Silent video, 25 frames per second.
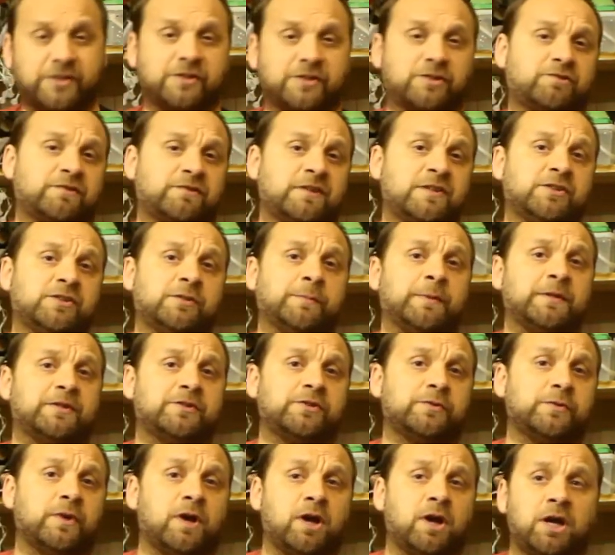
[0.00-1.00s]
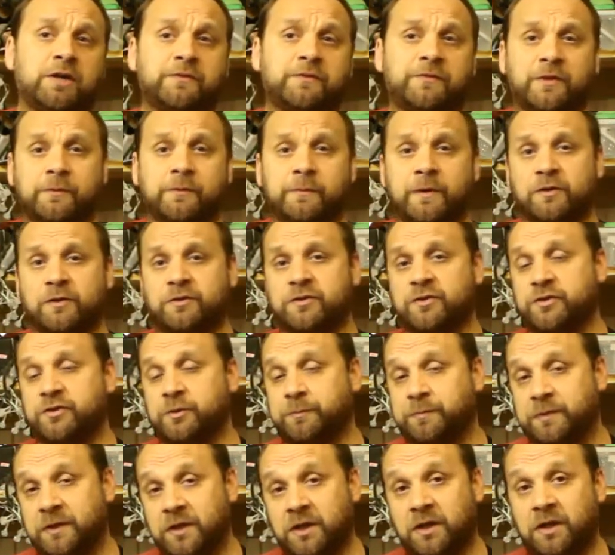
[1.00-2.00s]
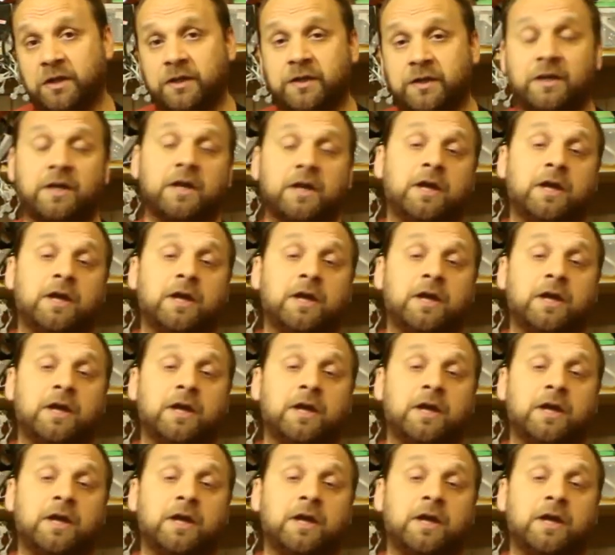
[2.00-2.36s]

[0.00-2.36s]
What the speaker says: the strings a bit too hard for the motor to pluck.